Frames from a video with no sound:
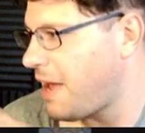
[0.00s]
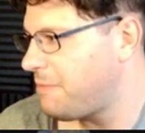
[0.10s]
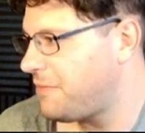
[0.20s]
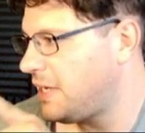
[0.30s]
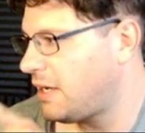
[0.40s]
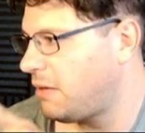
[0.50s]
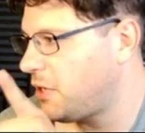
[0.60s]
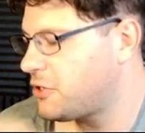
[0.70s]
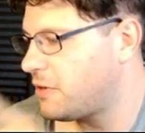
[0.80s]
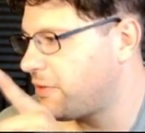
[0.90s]
I'm thinking of
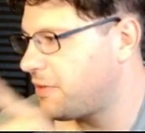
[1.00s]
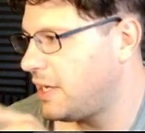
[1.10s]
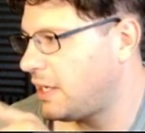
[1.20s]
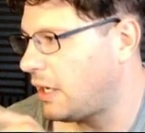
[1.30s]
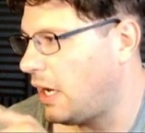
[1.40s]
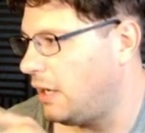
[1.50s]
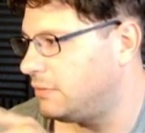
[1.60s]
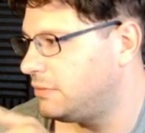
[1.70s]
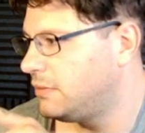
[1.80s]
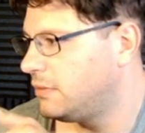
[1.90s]
what you're thinking
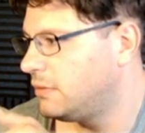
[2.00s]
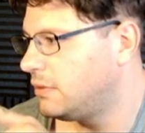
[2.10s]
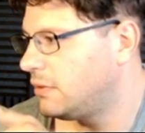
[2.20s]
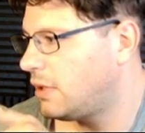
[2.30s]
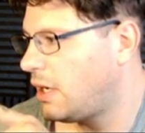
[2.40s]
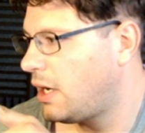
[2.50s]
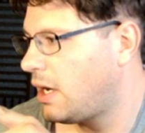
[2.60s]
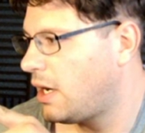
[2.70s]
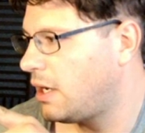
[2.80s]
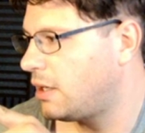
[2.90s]
of,
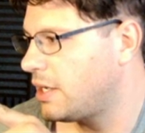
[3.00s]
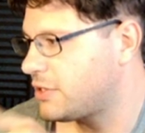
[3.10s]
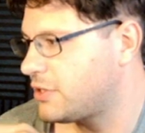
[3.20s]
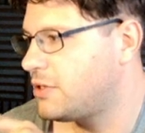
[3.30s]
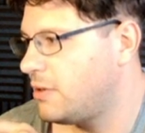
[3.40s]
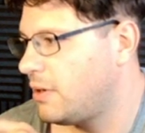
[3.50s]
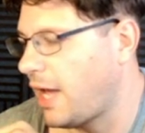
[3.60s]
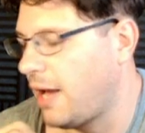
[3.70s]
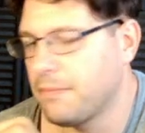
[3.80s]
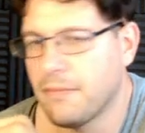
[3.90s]
it's a
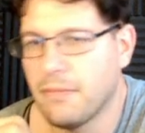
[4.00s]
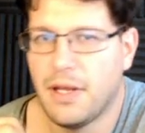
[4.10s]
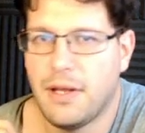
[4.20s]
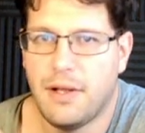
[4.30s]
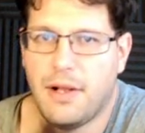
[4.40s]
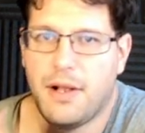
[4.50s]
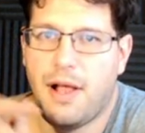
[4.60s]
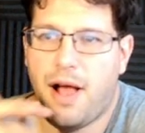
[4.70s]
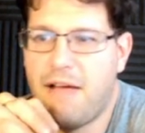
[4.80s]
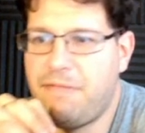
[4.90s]
Okay,
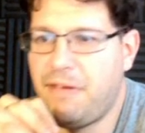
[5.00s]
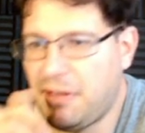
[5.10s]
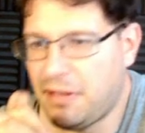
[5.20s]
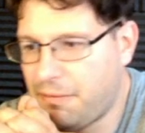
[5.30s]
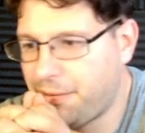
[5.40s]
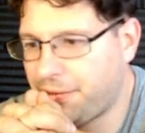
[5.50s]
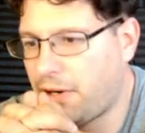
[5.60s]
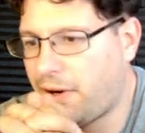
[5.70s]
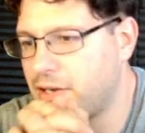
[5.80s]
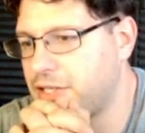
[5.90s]
I fell in love with
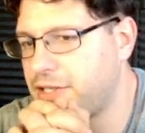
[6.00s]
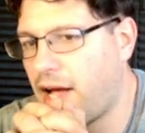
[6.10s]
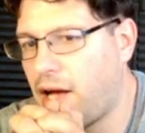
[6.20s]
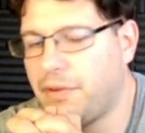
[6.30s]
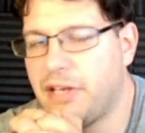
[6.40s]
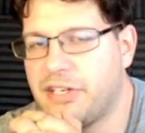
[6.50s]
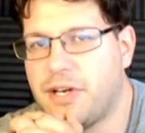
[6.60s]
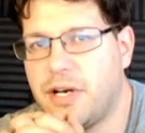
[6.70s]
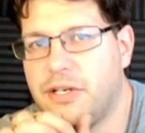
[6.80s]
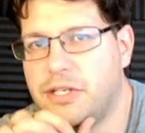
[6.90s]
their art style when they
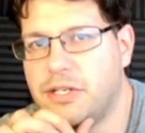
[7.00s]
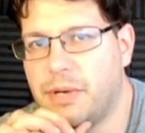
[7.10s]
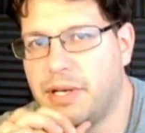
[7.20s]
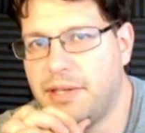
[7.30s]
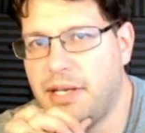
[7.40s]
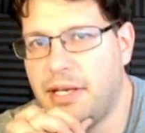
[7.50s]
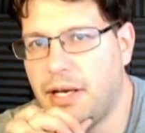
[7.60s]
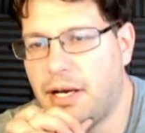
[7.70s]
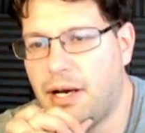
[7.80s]
started doing the